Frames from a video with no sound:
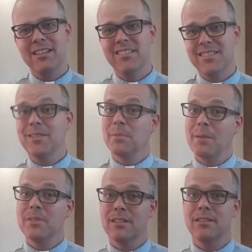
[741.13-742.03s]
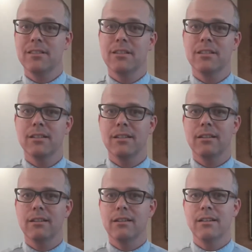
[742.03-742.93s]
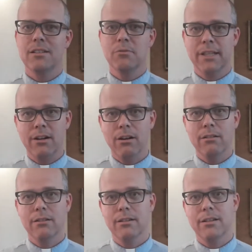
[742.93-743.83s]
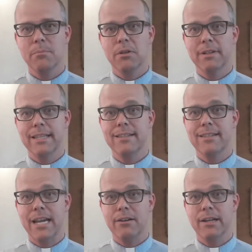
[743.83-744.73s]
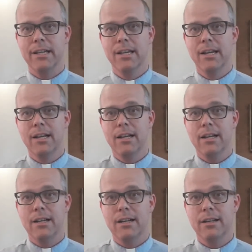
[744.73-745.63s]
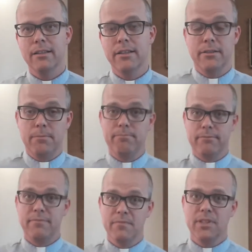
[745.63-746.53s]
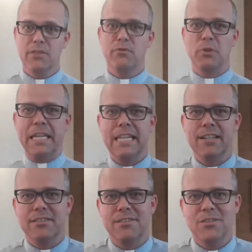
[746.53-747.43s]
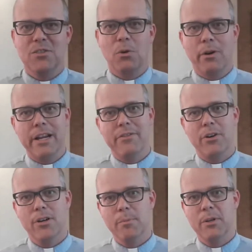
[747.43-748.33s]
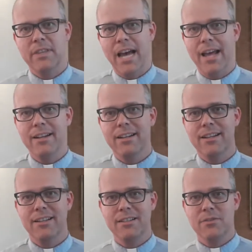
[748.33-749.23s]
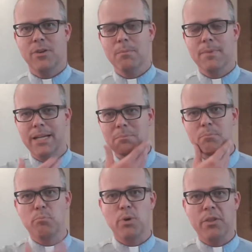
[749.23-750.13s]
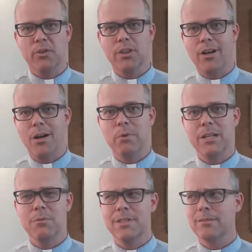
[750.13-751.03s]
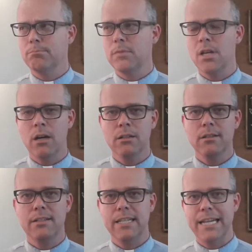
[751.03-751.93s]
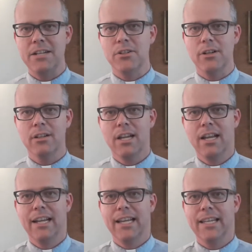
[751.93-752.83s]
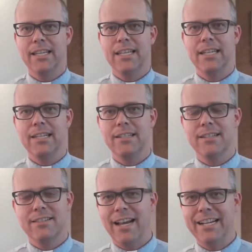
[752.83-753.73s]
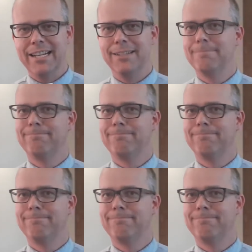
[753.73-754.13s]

and sometimes it's, uh, it's really hard and can be really scary. Uh, the freakiest story I've heard about that uh, is from my brother-in-law when he was a young teenager. He decided